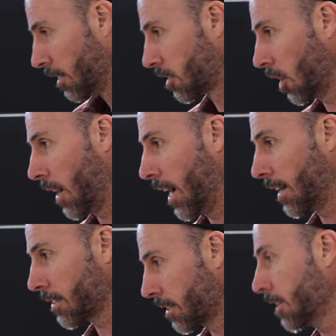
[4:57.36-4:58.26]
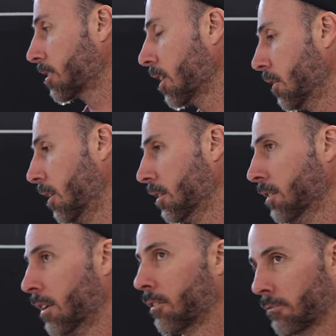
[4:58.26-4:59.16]
So seats go on,
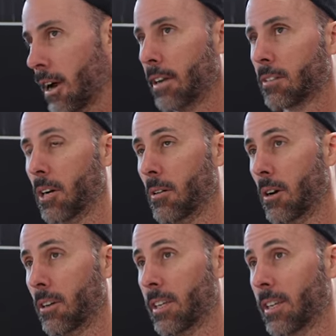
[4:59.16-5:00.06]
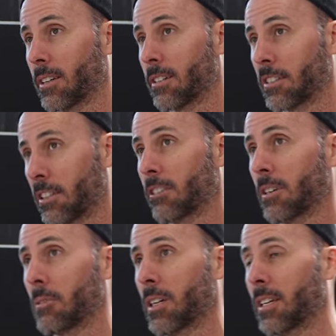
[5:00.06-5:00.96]
rails go on, then I got a
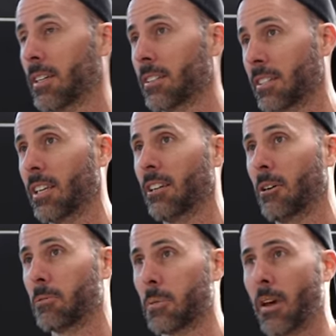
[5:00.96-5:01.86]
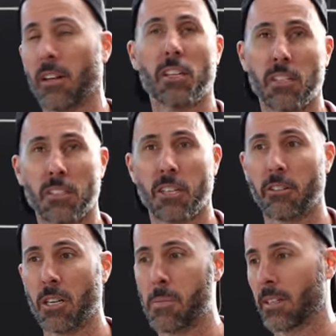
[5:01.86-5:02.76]
steering wheel, gear knob, some other little
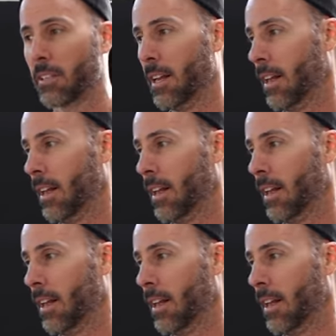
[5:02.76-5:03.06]
interior bits.